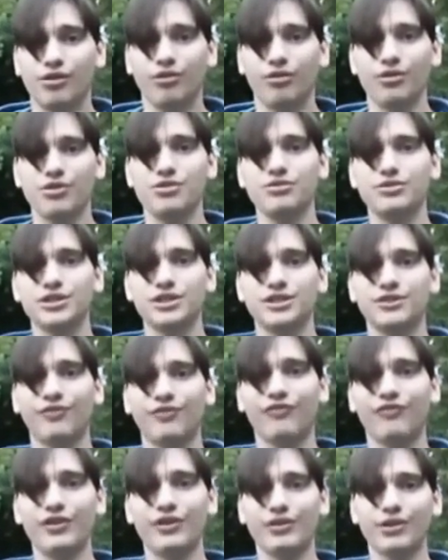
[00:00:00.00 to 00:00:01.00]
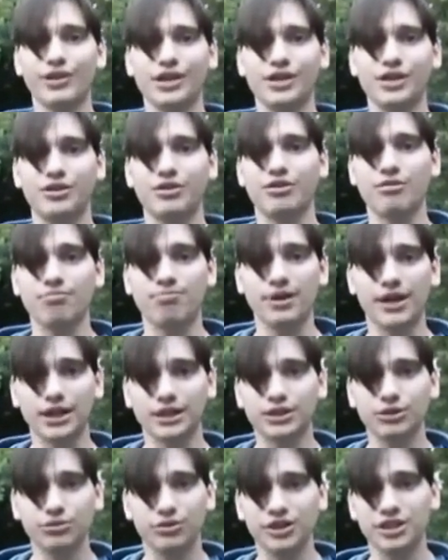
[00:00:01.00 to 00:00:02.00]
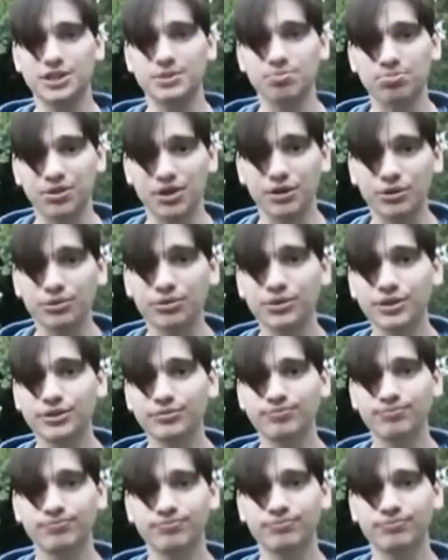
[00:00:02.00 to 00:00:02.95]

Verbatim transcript: or you just feel like you're about to explode?